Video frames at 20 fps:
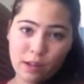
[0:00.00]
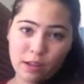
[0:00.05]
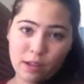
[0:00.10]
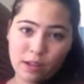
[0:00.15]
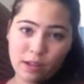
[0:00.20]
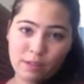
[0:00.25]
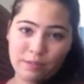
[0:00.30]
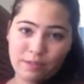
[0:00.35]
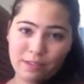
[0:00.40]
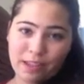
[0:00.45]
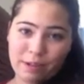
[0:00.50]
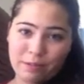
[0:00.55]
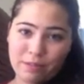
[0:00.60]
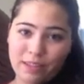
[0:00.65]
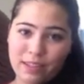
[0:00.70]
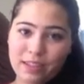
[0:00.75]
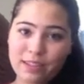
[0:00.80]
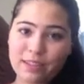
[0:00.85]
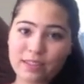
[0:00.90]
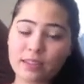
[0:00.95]
cover that with
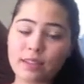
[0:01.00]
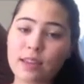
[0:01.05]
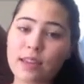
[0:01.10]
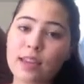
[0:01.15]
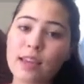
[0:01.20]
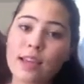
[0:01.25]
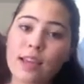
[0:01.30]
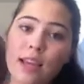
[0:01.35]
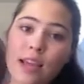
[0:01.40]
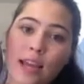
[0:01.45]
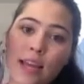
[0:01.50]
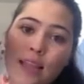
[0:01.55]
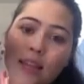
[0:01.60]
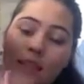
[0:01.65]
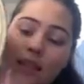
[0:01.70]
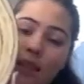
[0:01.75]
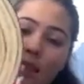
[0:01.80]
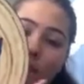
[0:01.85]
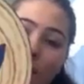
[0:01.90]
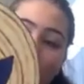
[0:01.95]
this. And
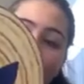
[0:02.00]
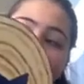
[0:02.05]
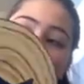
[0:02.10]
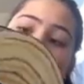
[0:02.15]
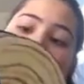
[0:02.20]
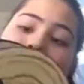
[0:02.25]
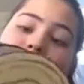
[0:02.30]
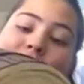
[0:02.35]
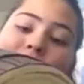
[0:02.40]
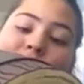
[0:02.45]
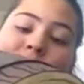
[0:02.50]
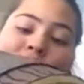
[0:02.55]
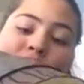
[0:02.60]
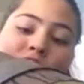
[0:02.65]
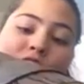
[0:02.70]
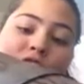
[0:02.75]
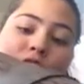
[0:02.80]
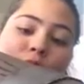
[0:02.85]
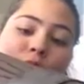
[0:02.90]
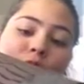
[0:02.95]
then the other lines I
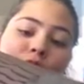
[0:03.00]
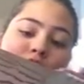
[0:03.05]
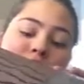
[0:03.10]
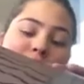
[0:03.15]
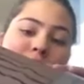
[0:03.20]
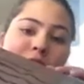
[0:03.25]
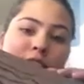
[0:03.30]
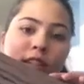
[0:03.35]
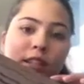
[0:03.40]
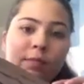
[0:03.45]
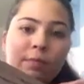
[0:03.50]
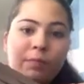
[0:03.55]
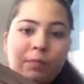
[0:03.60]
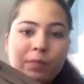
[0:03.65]
just sort of tried to